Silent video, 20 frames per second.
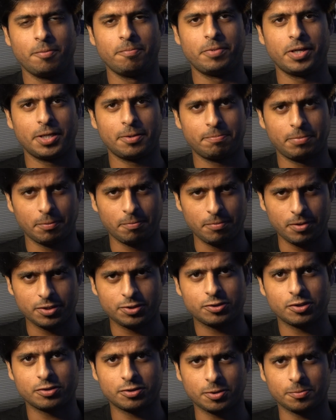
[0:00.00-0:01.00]
be it
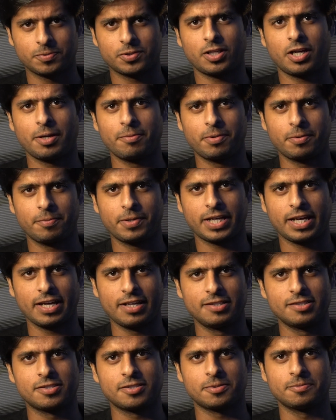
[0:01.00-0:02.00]
publisher subscriber
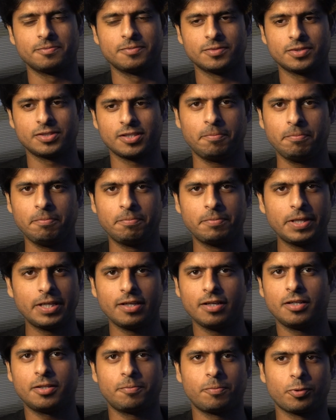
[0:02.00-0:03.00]
mechanisms, be
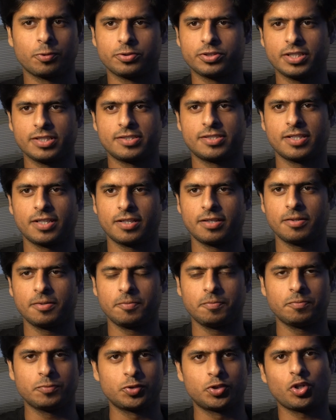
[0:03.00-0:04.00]
it
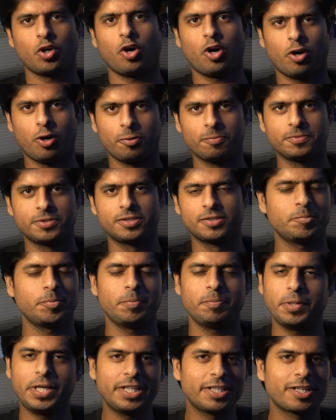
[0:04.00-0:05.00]
processing jobs,
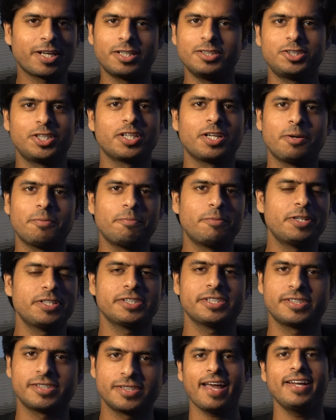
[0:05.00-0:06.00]
be it crunching numbers.